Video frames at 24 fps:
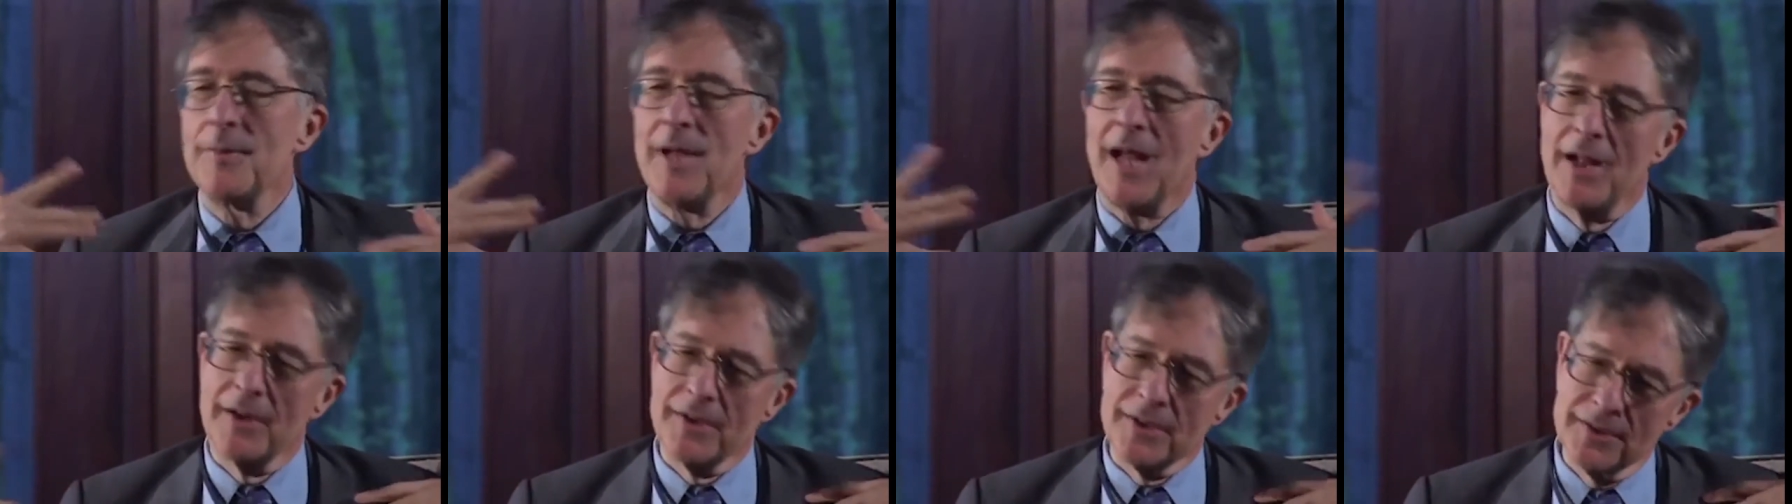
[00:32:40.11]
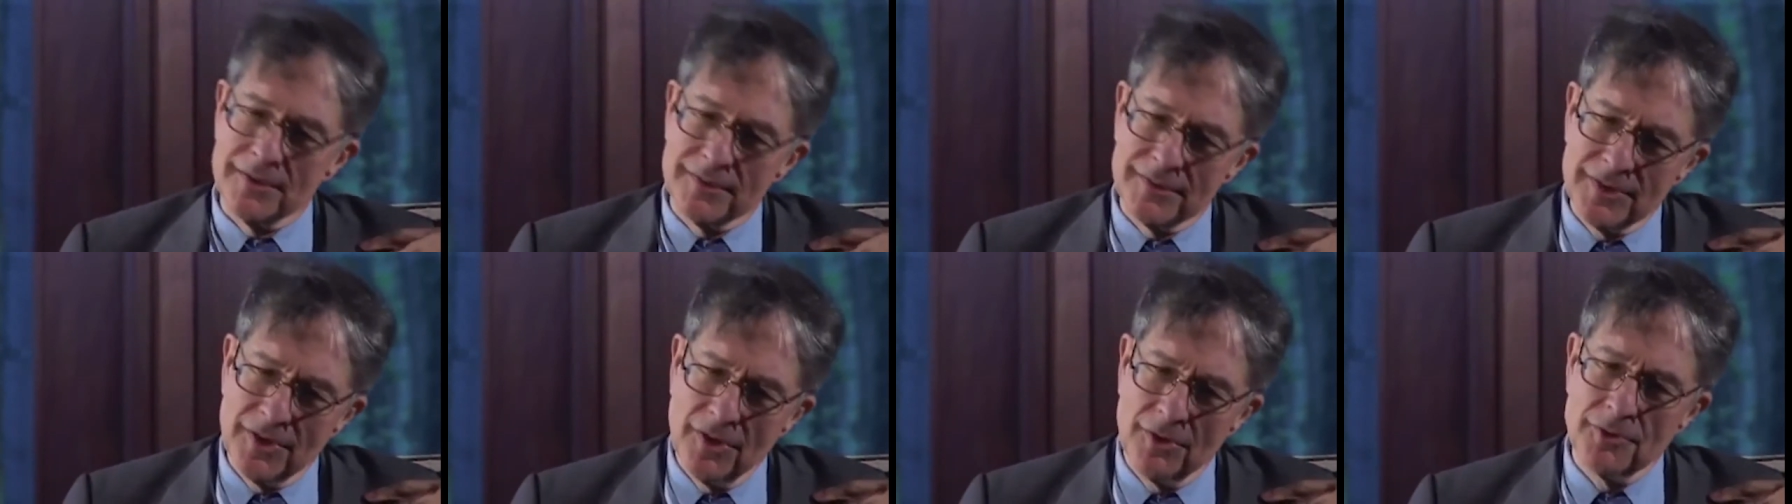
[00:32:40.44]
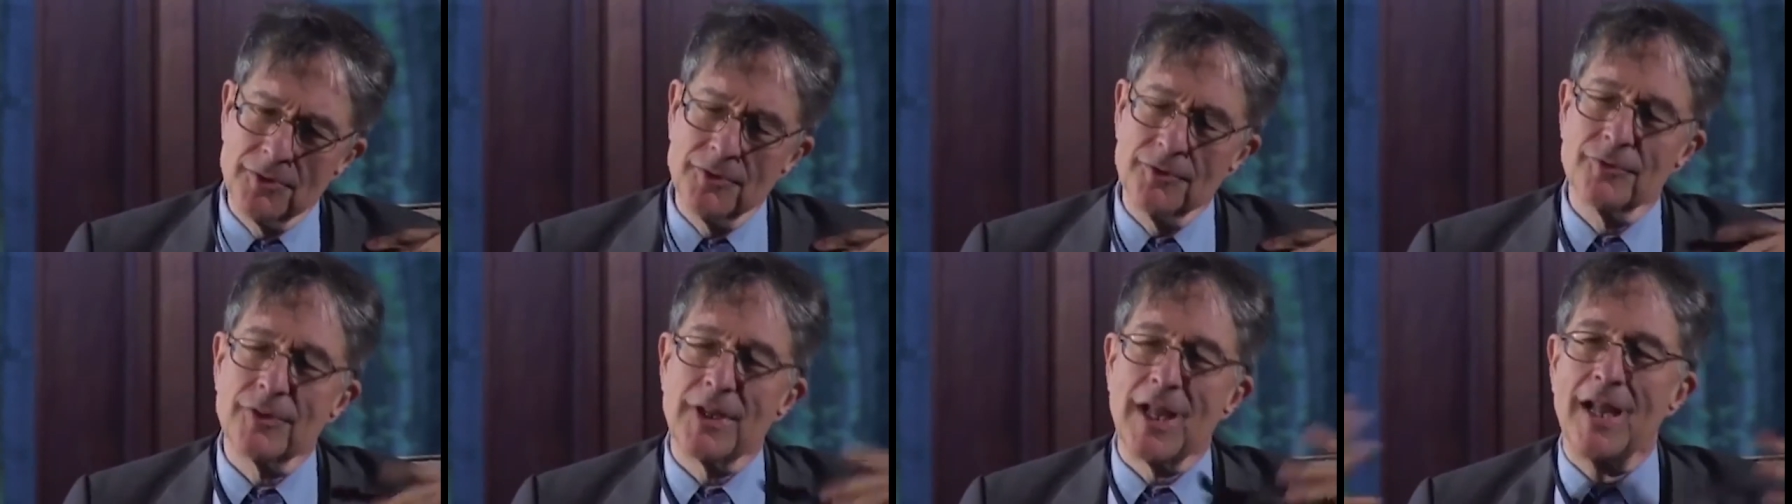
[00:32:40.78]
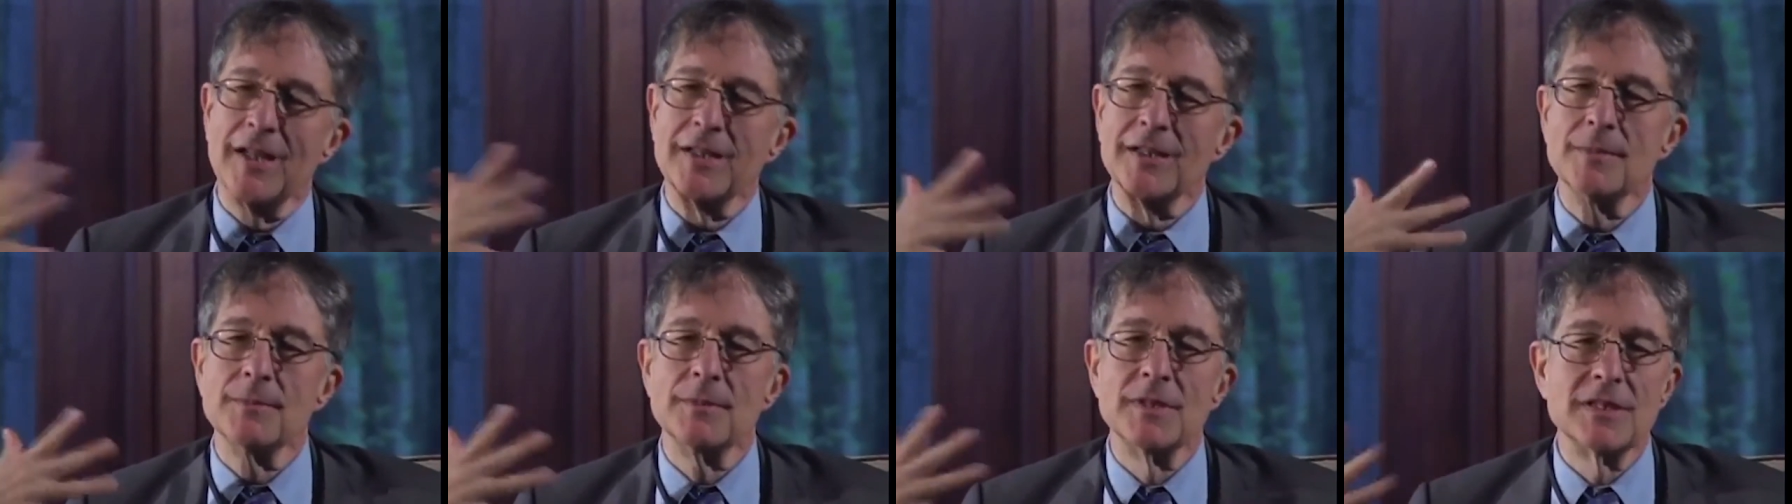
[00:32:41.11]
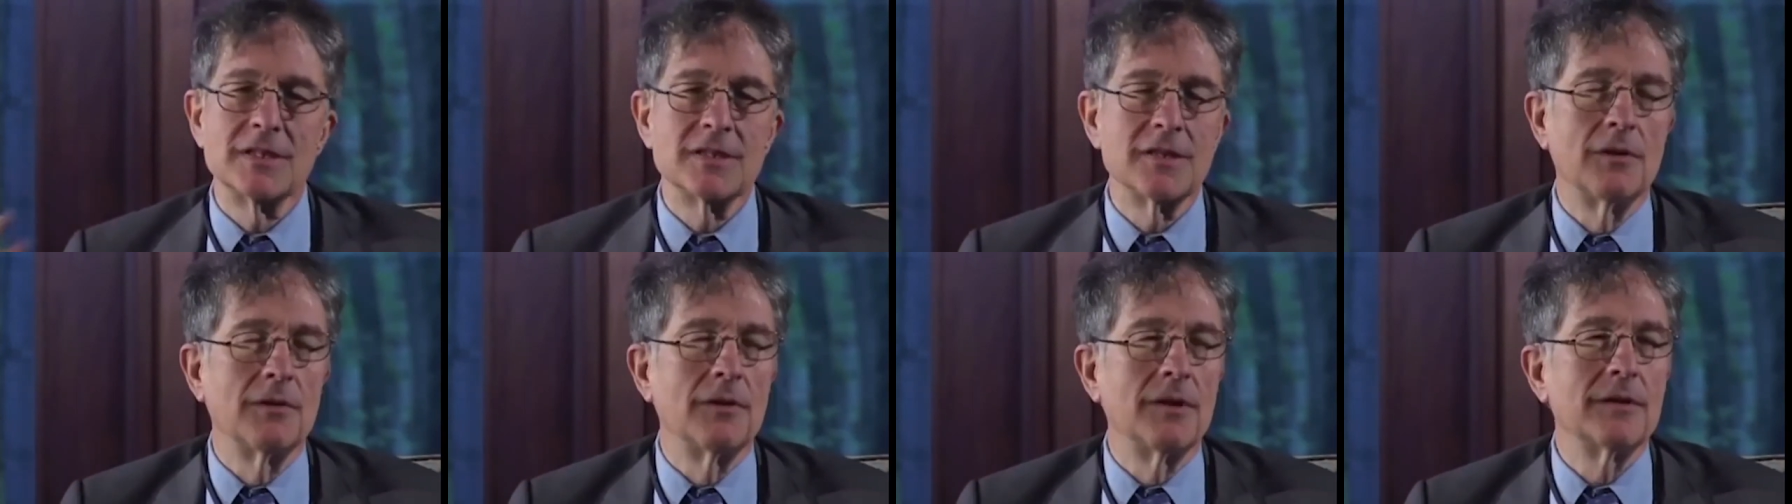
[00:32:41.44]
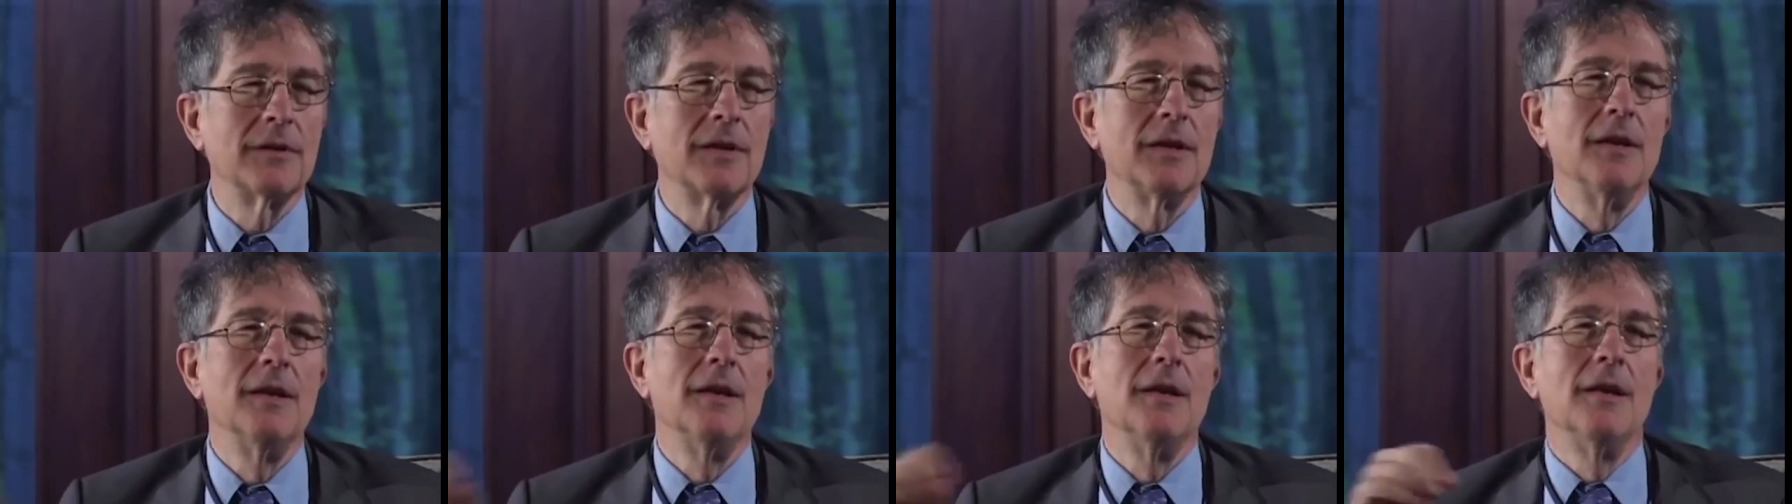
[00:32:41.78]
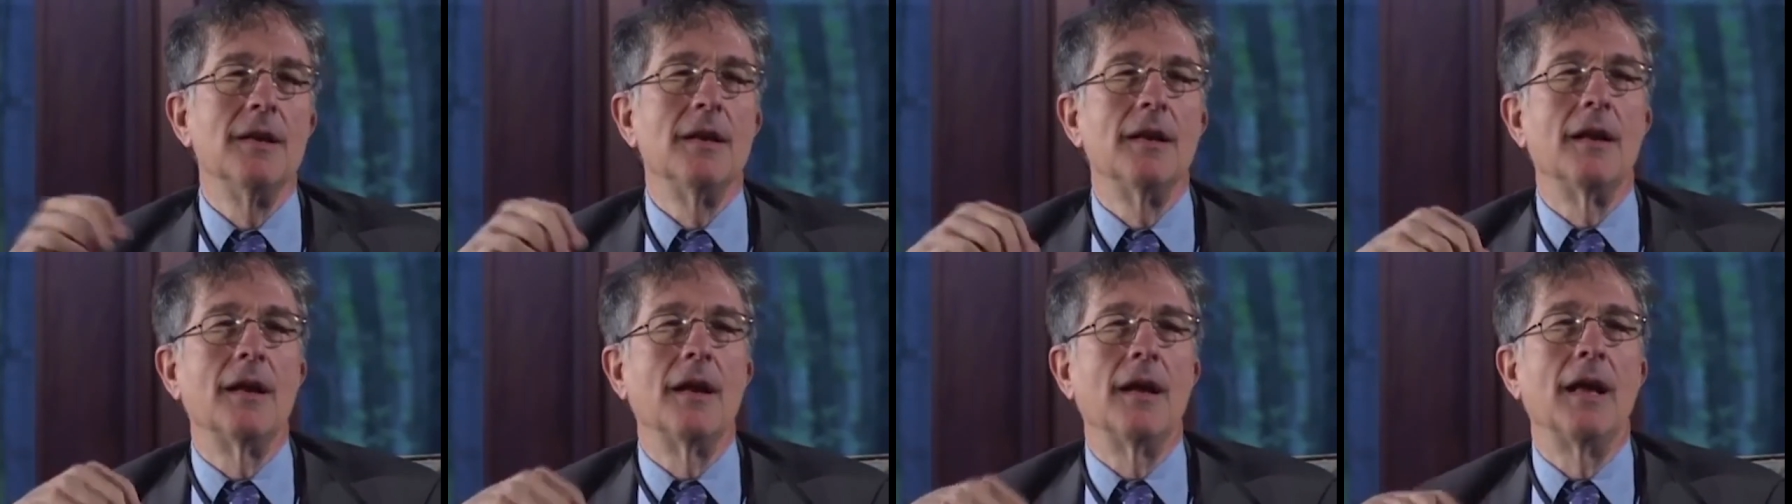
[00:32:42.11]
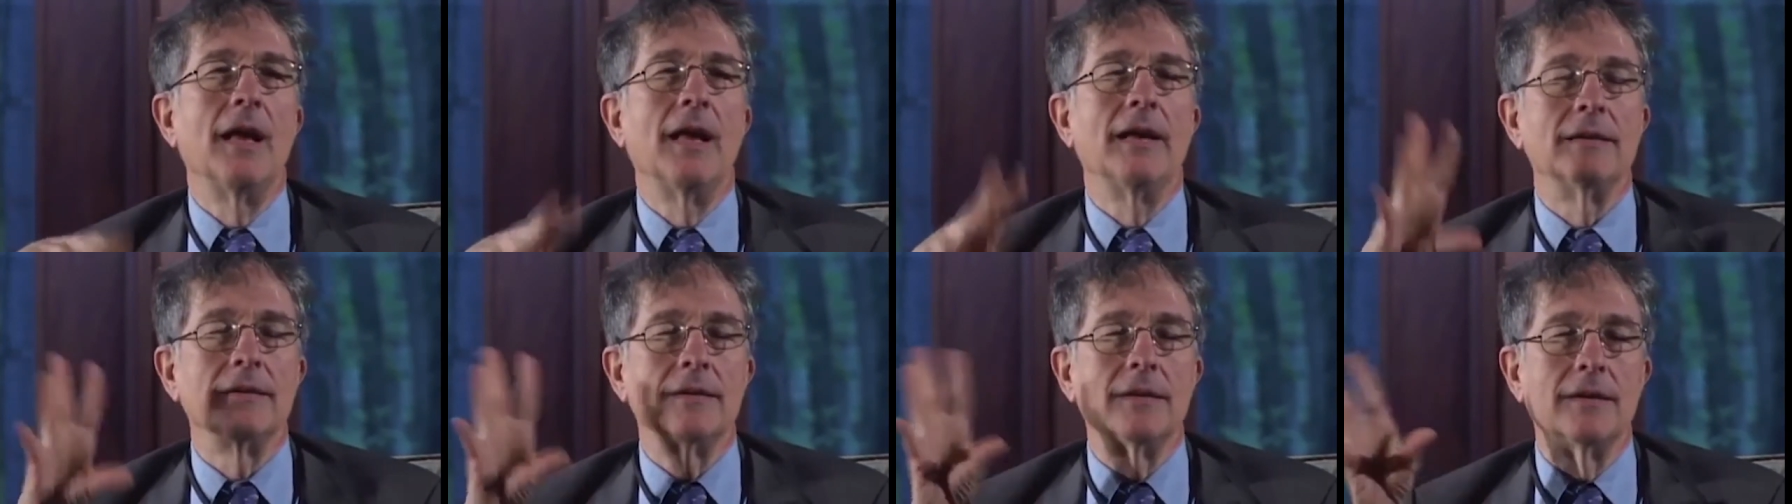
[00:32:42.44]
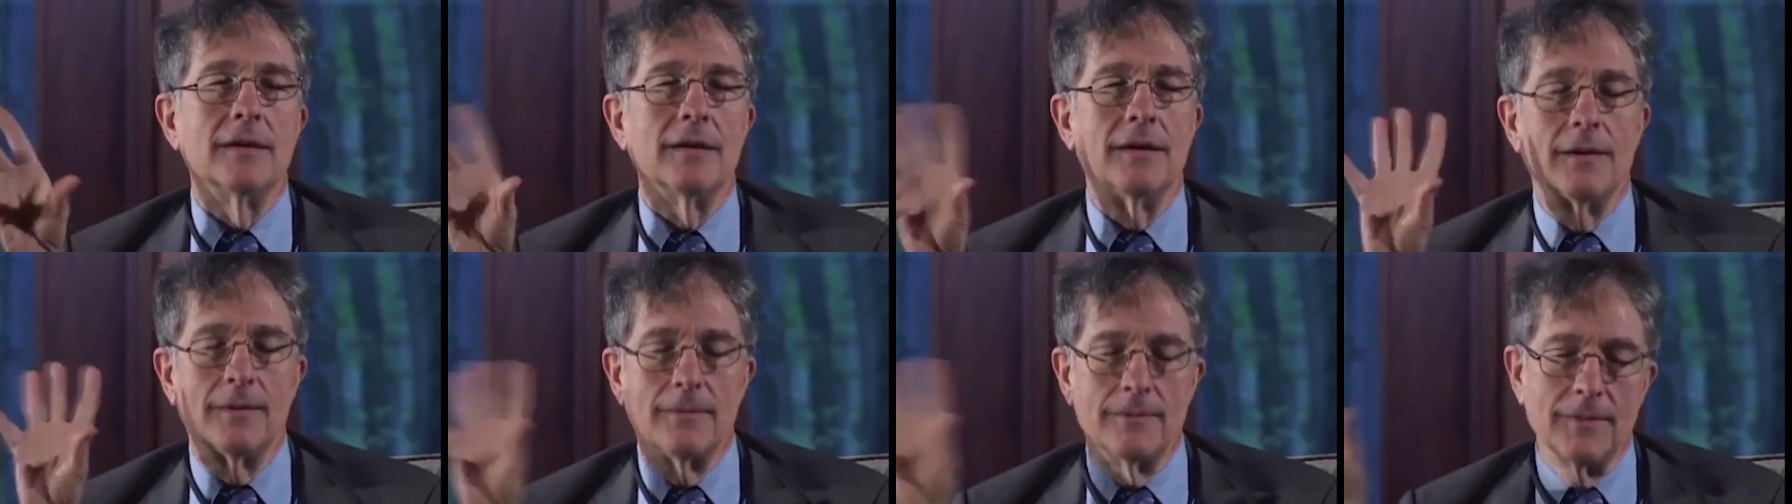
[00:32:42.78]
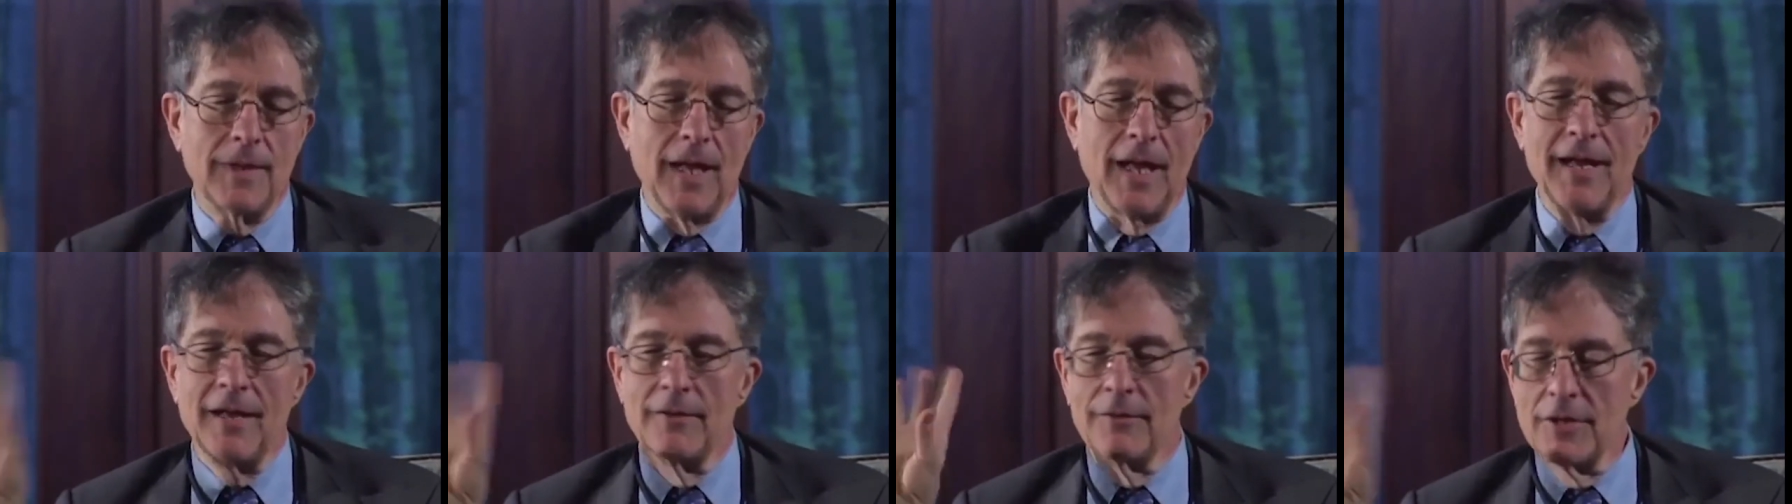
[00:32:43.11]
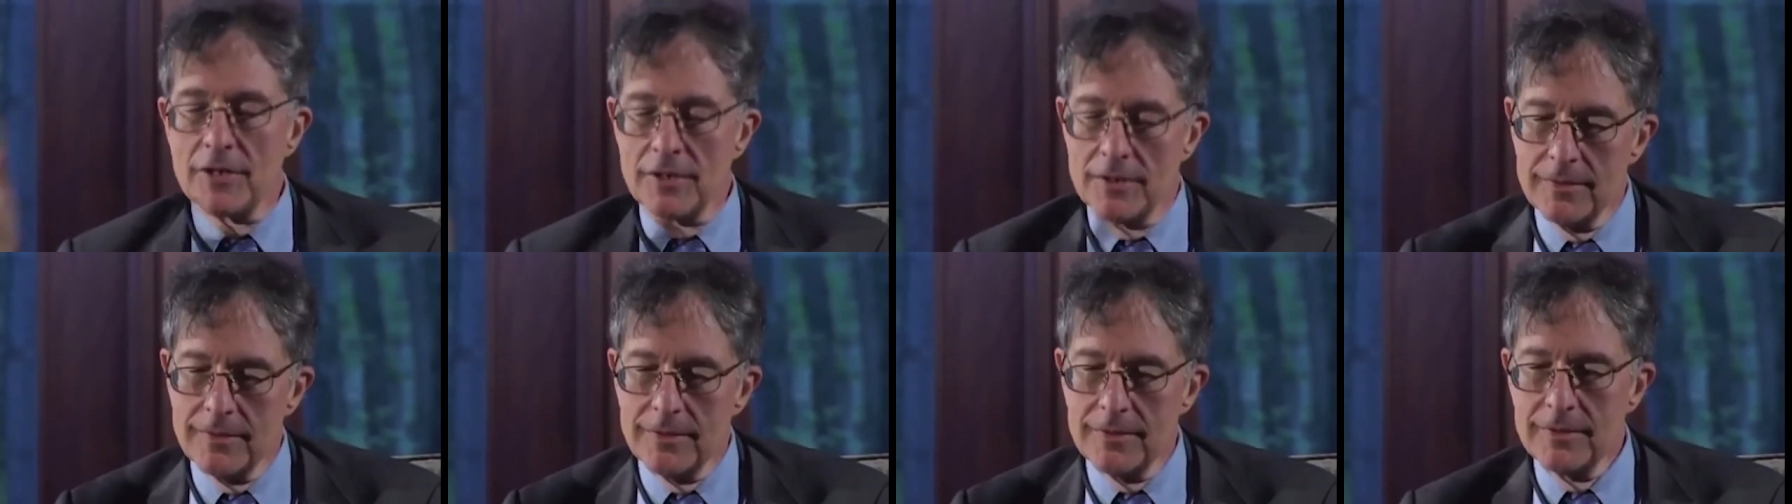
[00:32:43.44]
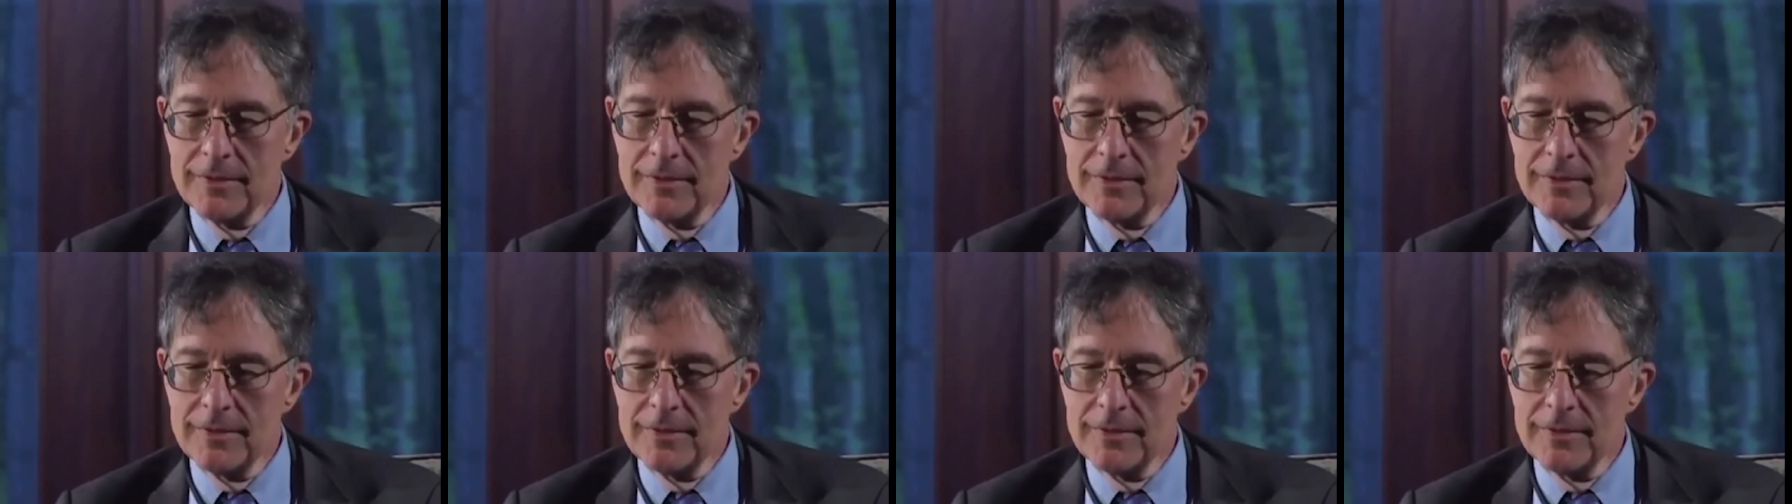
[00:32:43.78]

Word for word: How do you know you've got them, and so on? And um, I have a